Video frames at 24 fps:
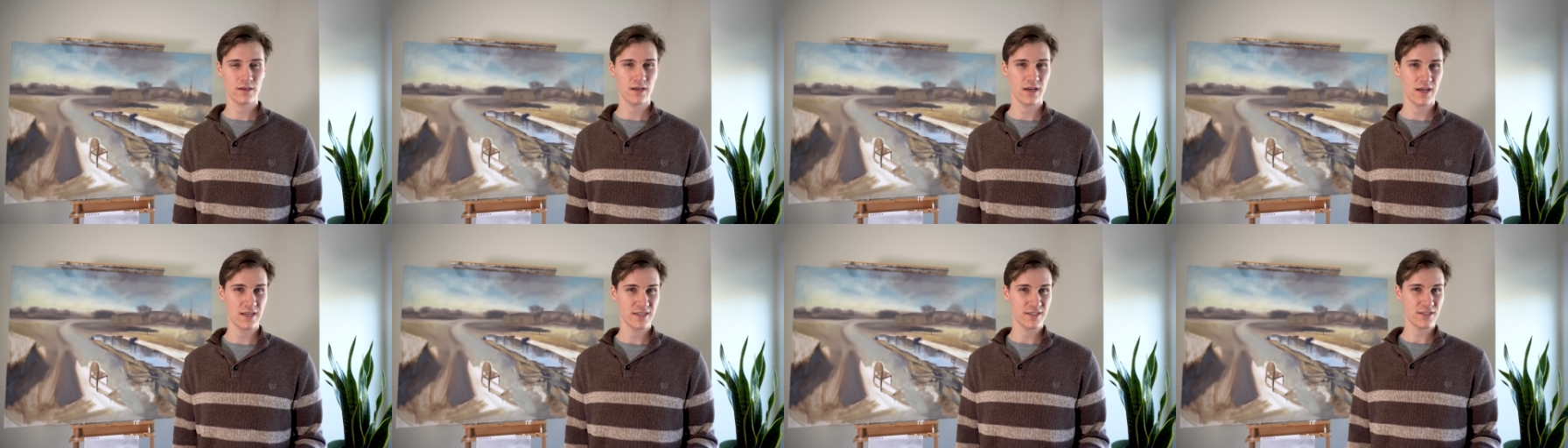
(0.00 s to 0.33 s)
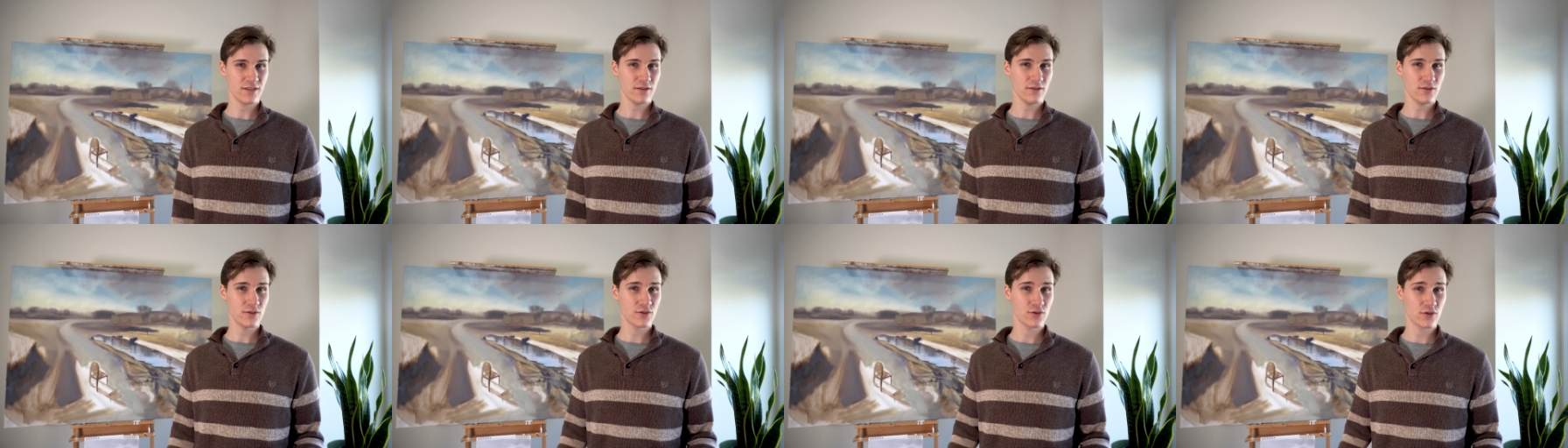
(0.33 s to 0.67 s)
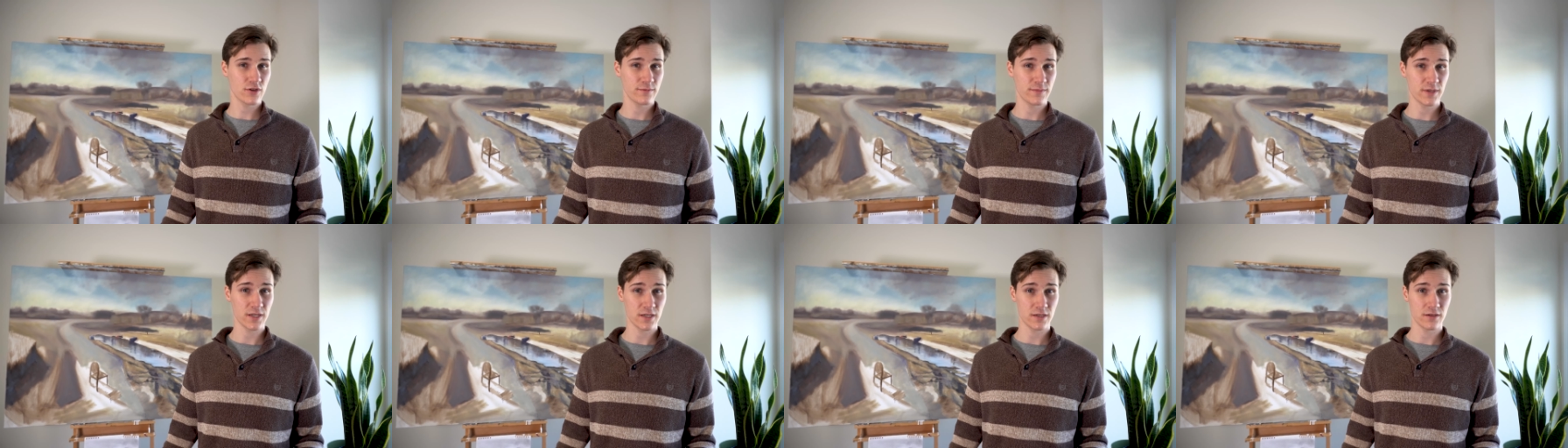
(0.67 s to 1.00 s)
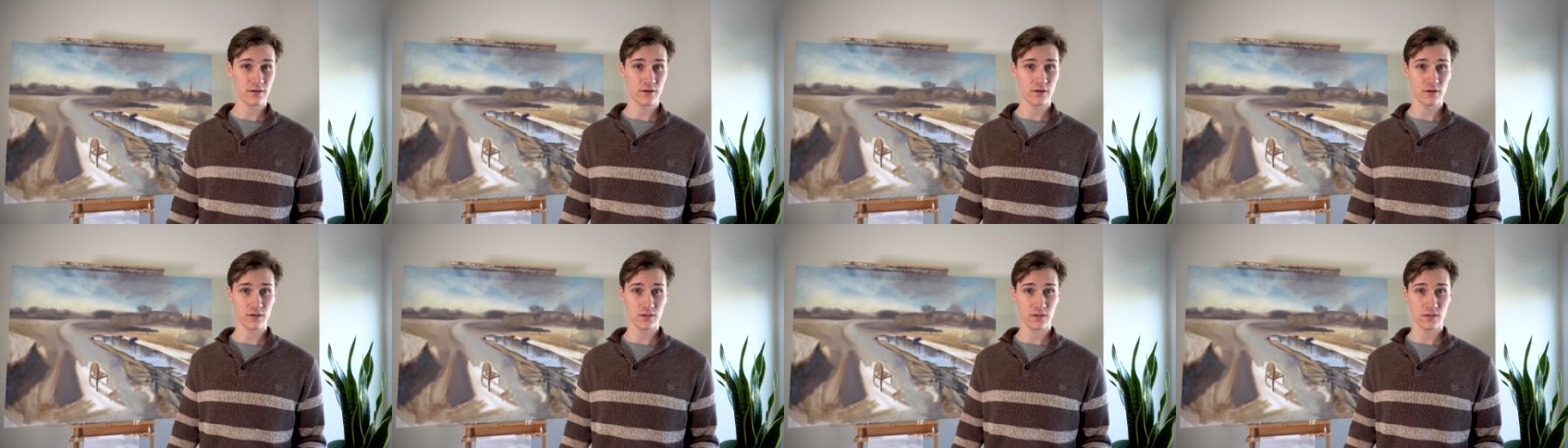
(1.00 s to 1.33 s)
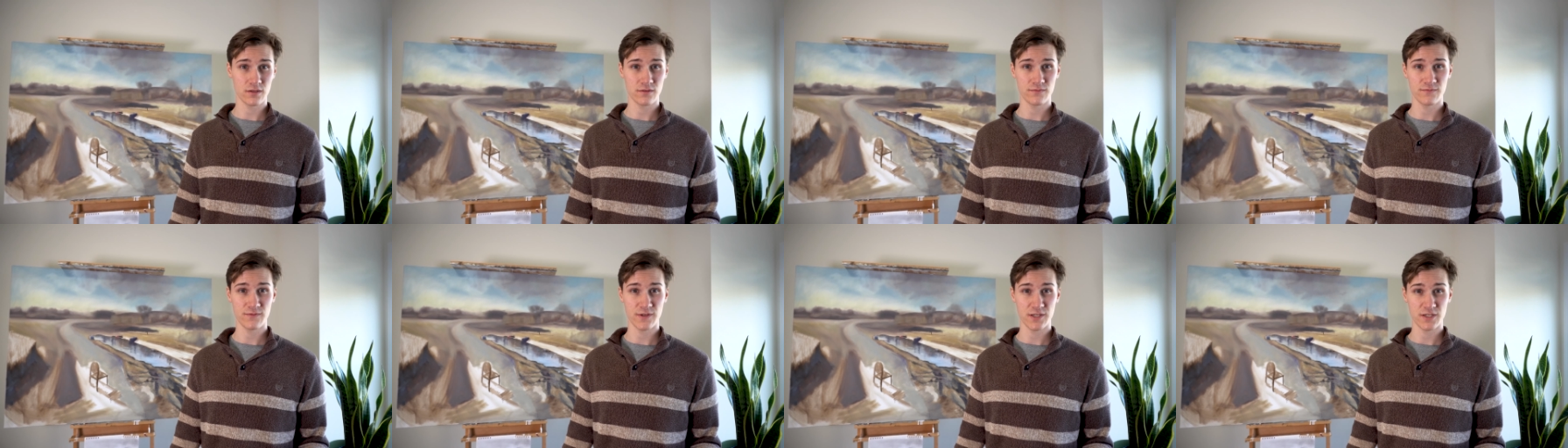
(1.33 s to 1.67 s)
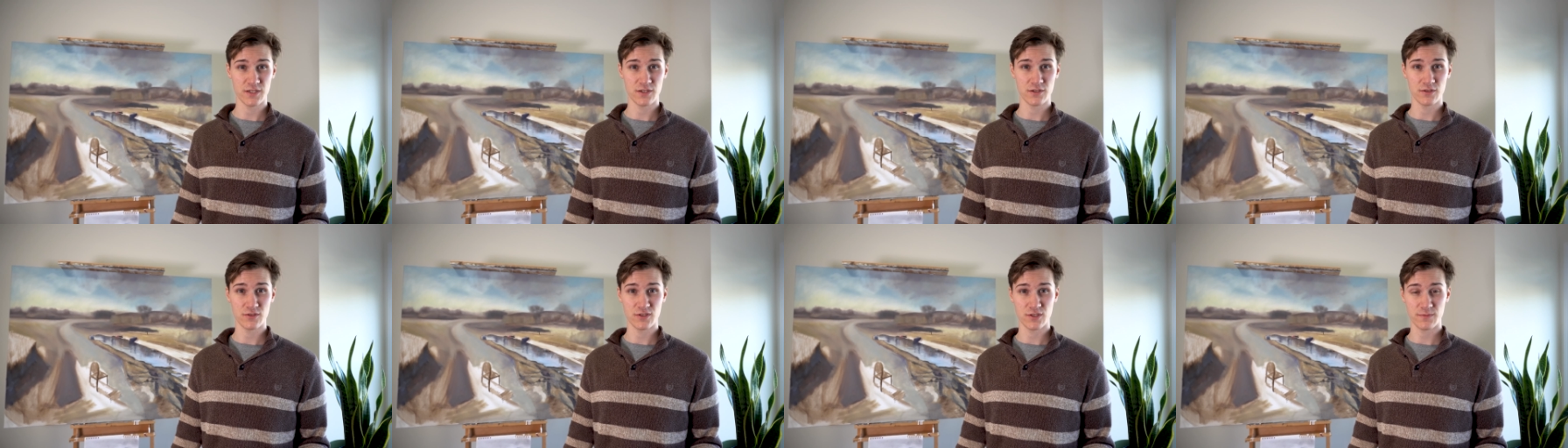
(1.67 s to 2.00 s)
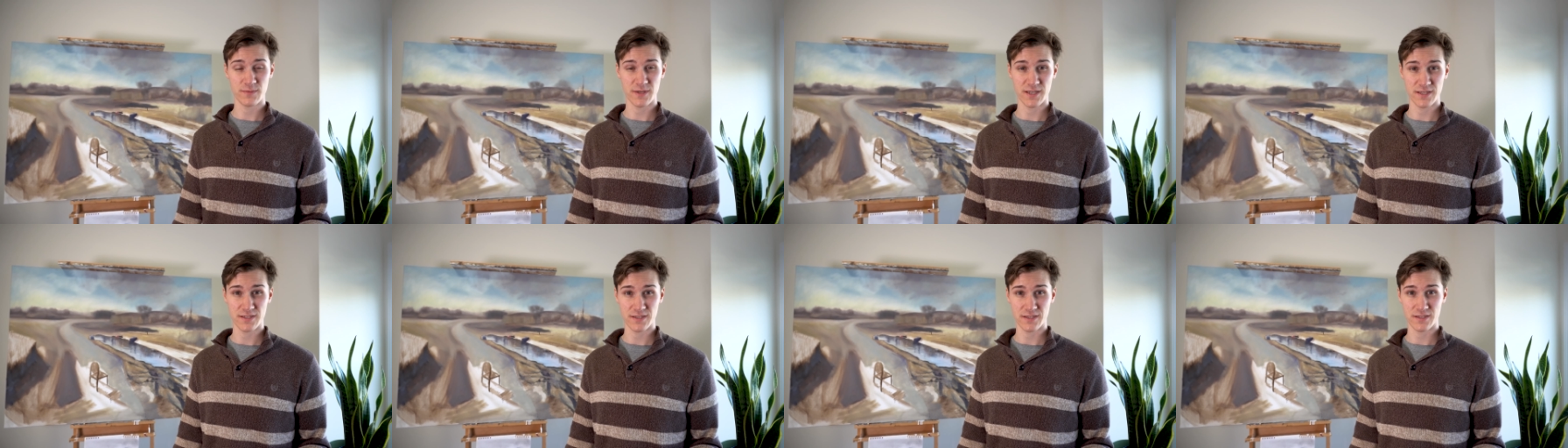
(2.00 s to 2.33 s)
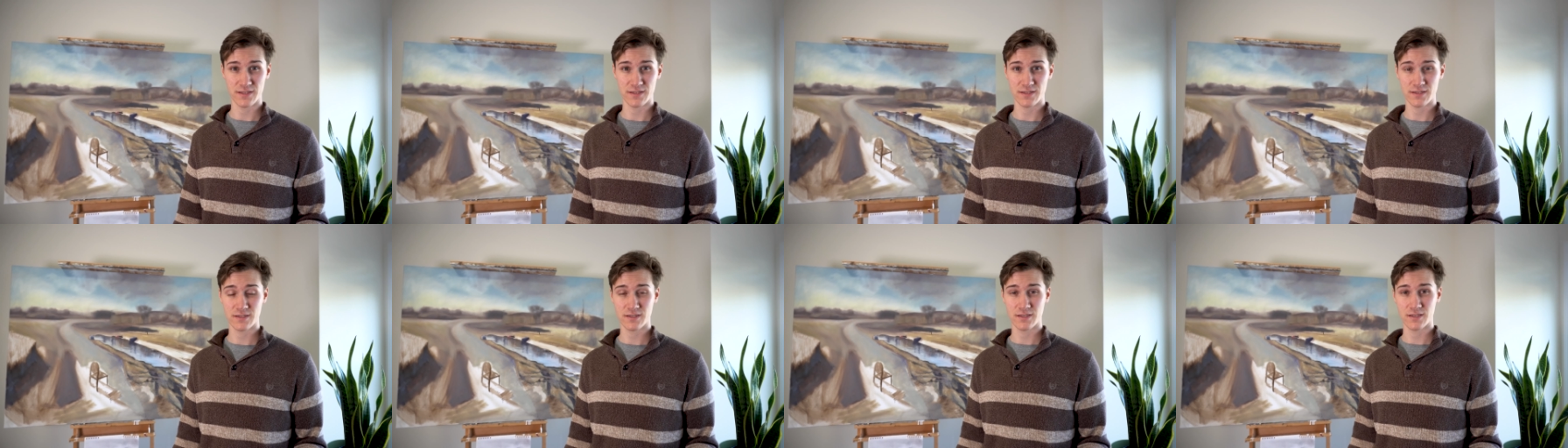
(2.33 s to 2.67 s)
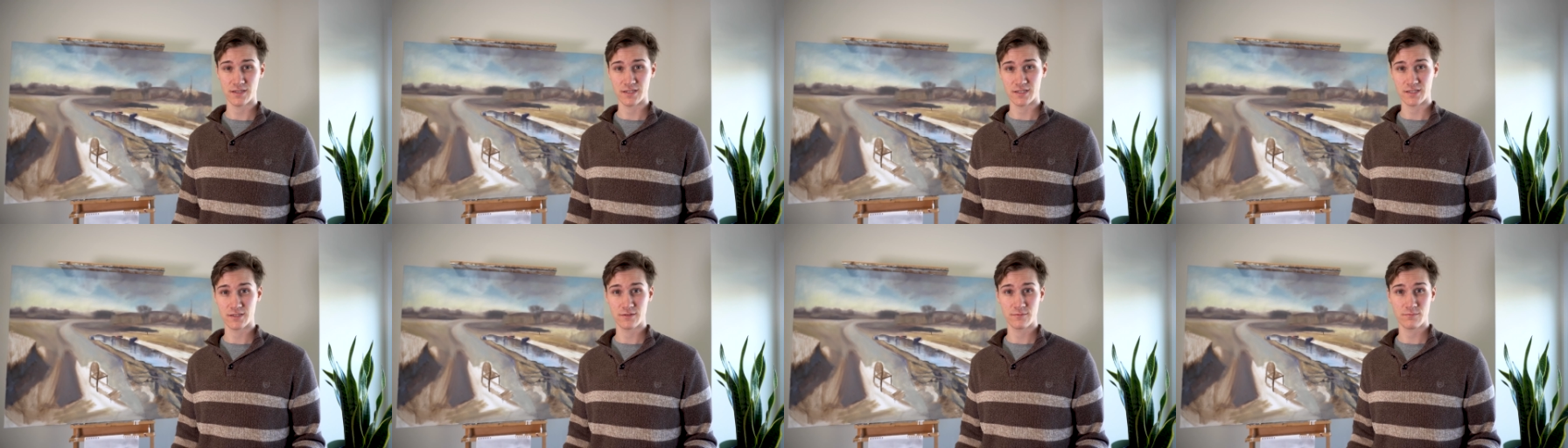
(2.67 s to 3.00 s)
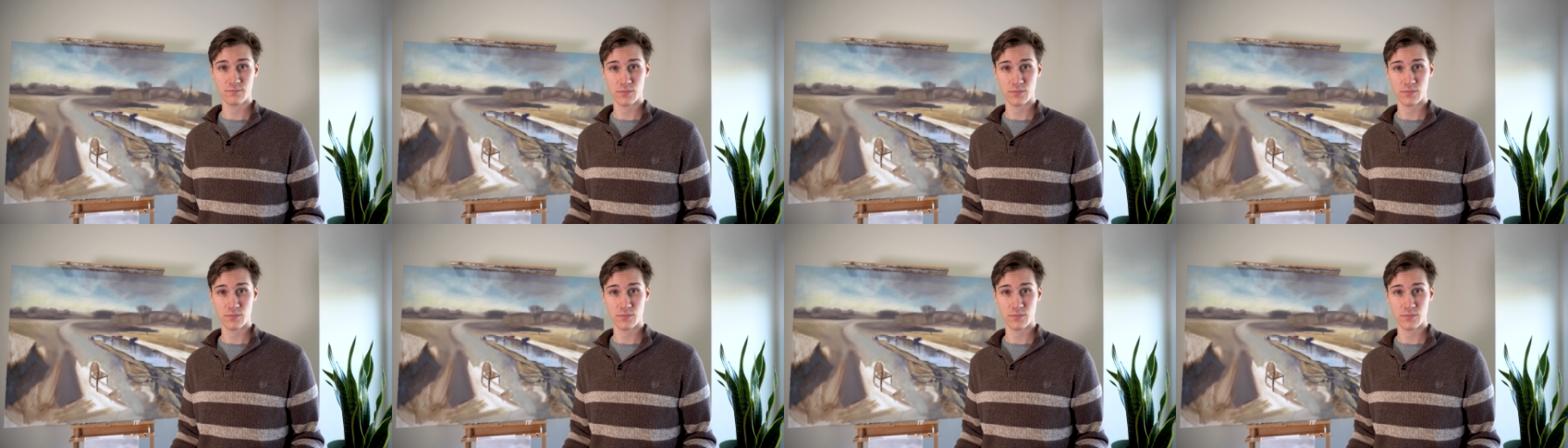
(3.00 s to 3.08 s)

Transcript: I still enjoy making art in conventional spaces like